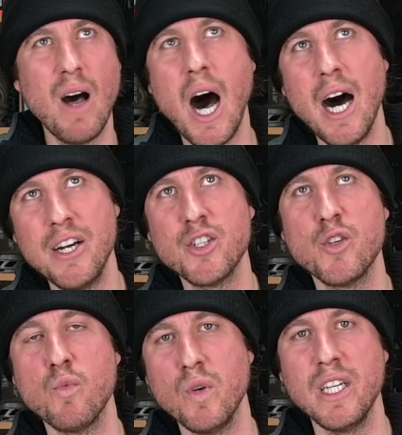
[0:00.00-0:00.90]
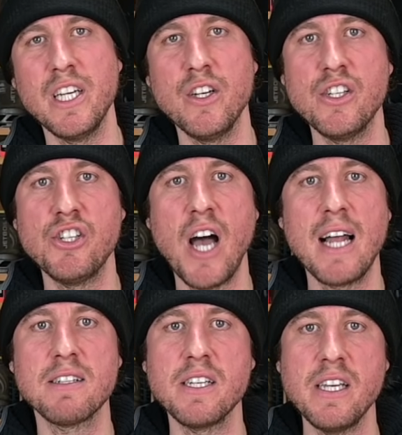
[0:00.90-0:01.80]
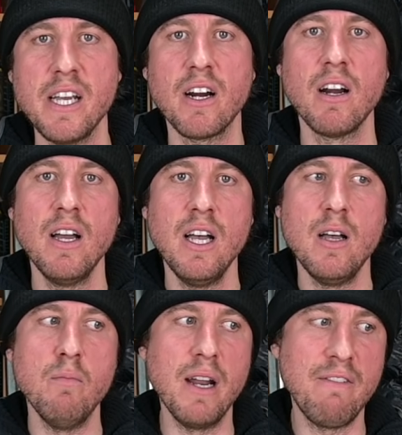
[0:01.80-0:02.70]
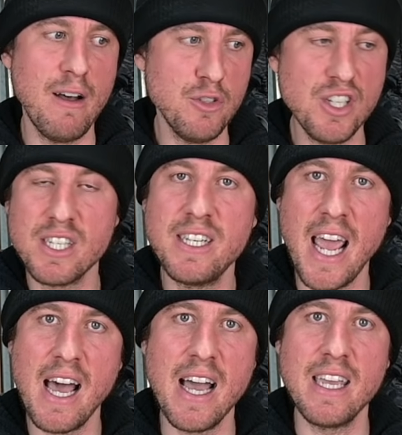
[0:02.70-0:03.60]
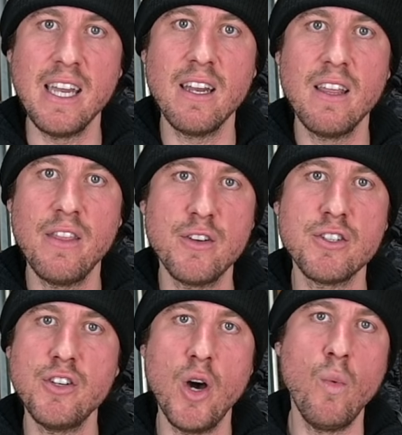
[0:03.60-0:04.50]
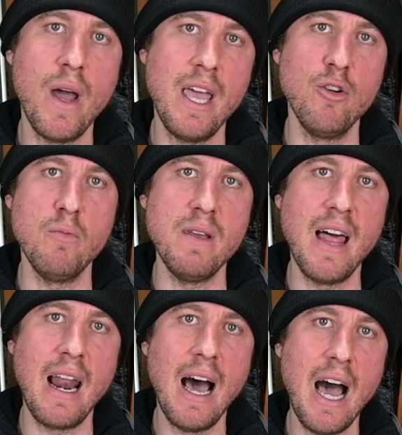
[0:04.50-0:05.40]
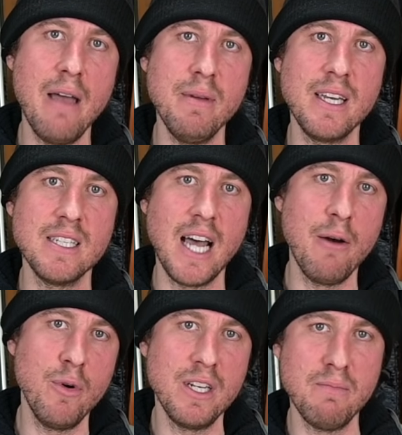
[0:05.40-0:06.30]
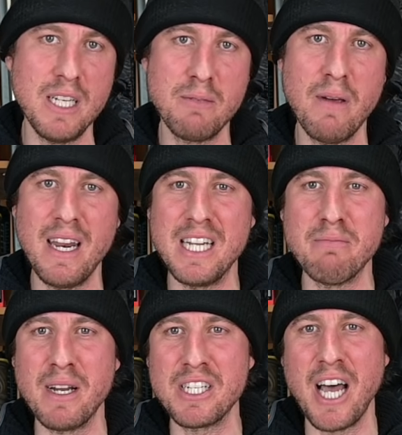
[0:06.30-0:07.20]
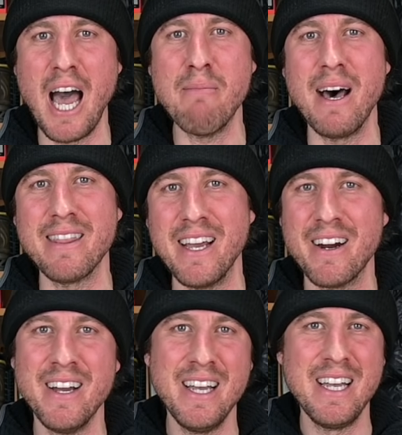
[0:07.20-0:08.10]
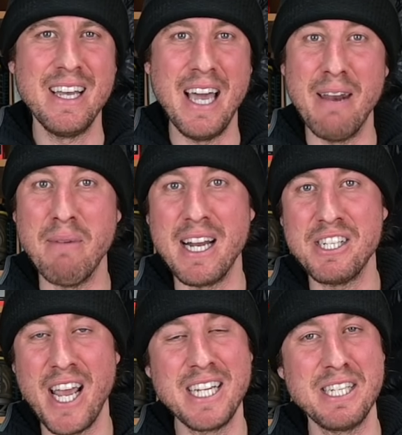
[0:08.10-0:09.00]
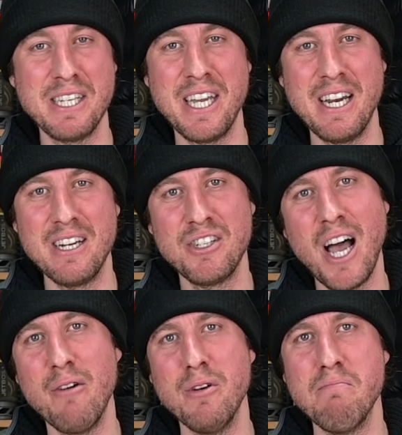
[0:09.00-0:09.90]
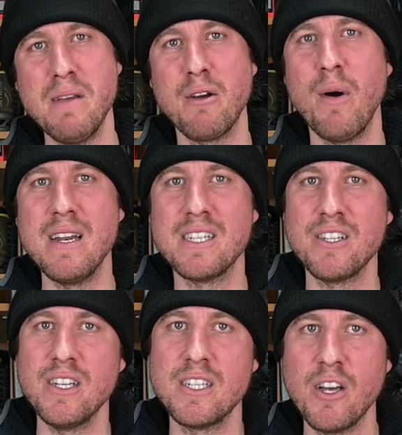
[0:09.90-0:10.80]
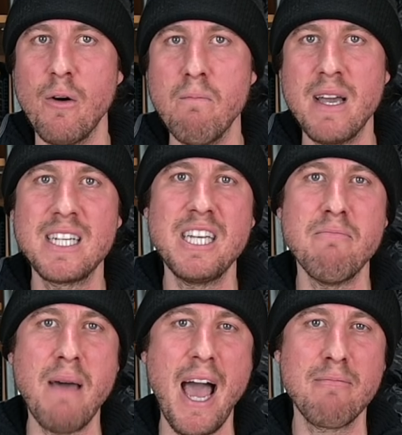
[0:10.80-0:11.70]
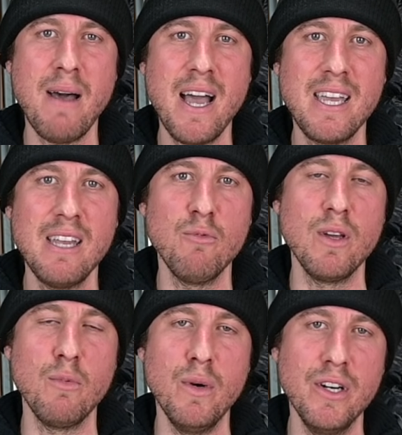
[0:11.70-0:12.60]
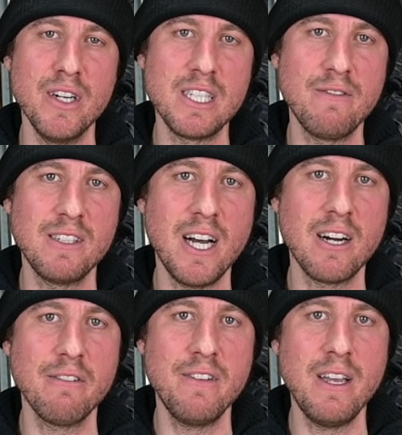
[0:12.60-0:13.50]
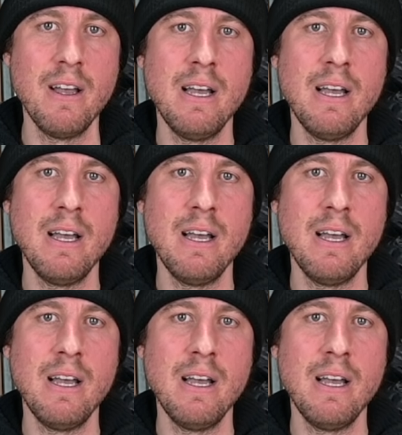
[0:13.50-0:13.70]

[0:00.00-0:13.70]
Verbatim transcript: one hundred really good shots a year. But if I was just day hiking, there's no way it would be that high, because I wouldn't be spending as much time out there, and my chances of getting a shot wouldn't be quite as good. So mixing backpacking with wilderness photography